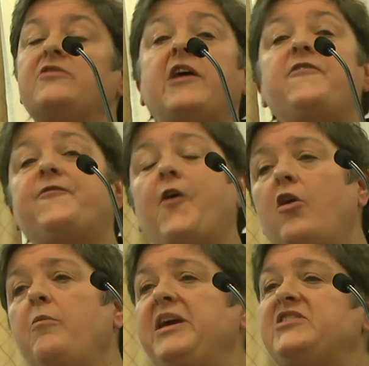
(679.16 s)
They
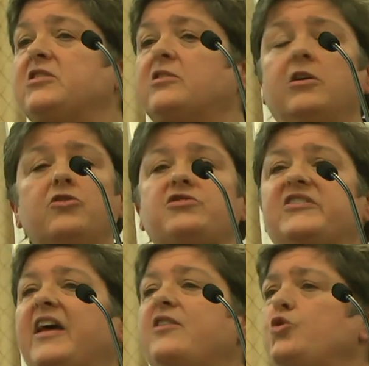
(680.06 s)
follow me to
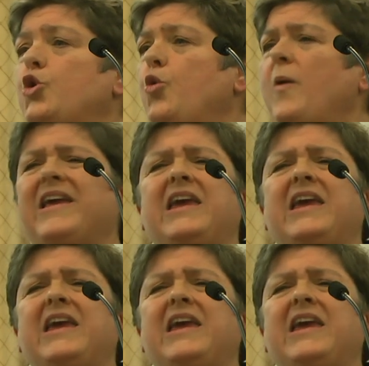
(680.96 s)
countries like Norway,